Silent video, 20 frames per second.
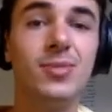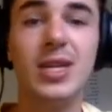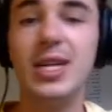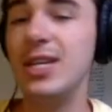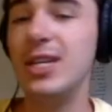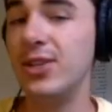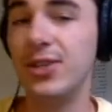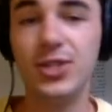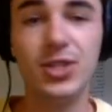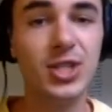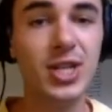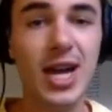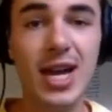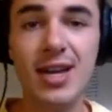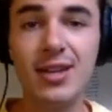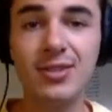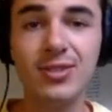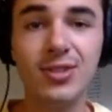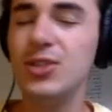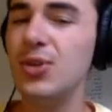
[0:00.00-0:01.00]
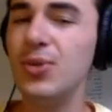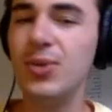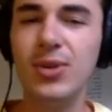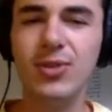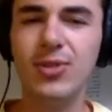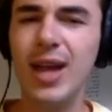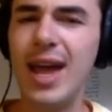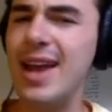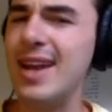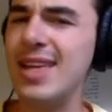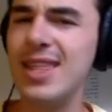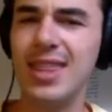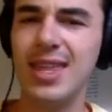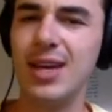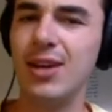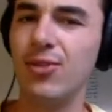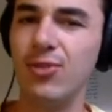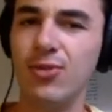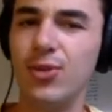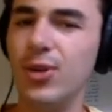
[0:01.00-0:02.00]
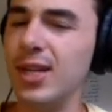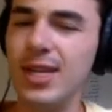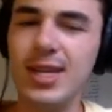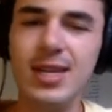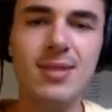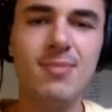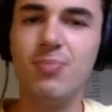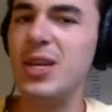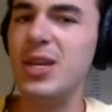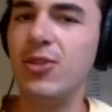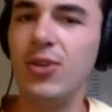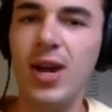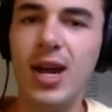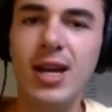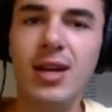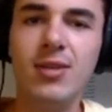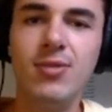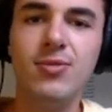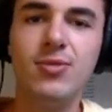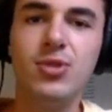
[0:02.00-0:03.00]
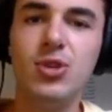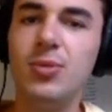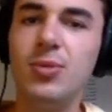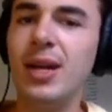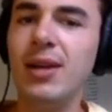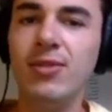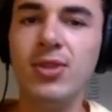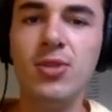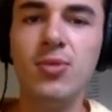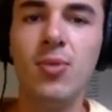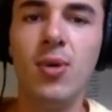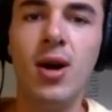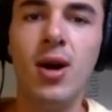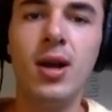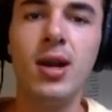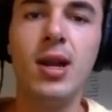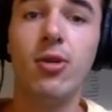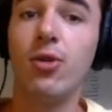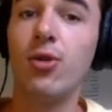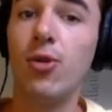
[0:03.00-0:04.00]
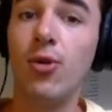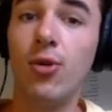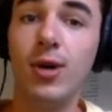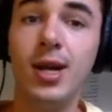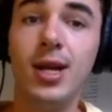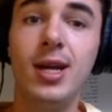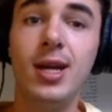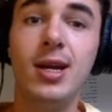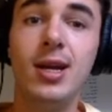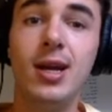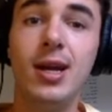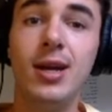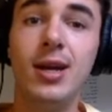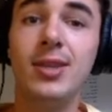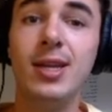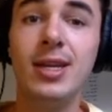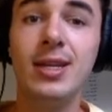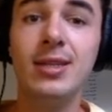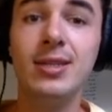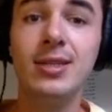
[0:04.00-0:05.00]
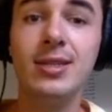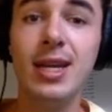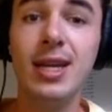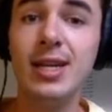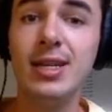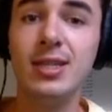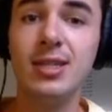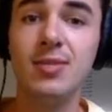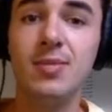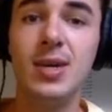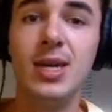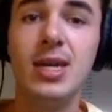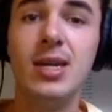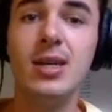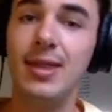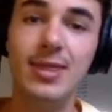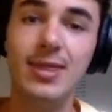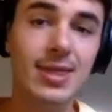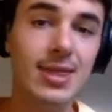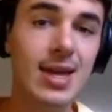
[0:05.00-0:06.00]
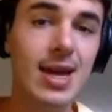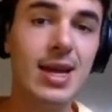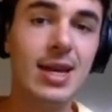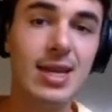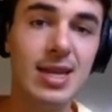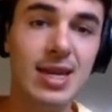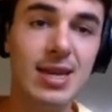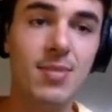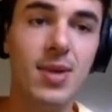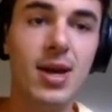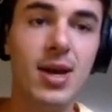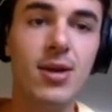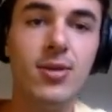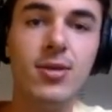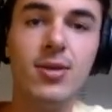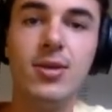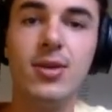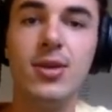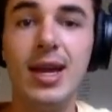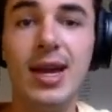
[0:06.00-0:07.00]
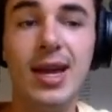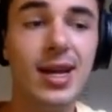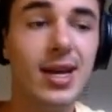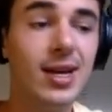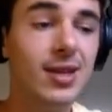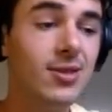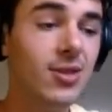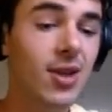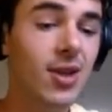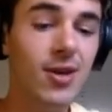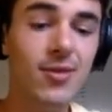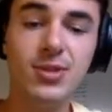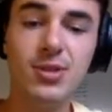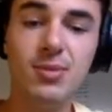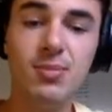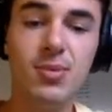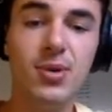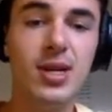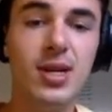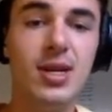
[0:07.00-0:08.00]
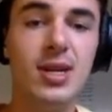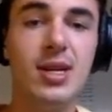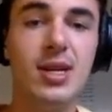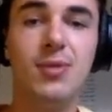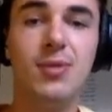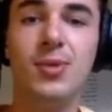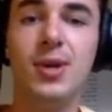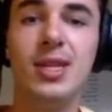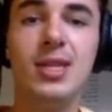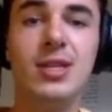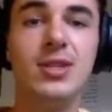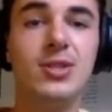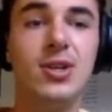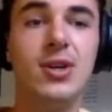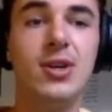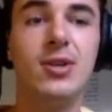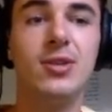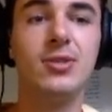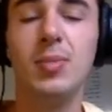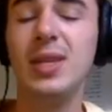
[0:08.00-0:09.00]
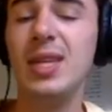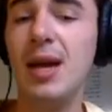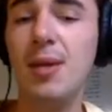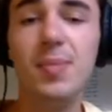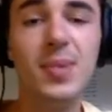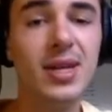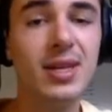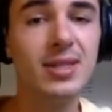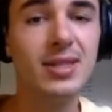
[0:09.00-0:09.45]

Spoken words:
hitting your chest, doing anything. Really be creative, do whatever you want, record it, and then send it to me at that email, and I'd love to put it in one of these songs. But that being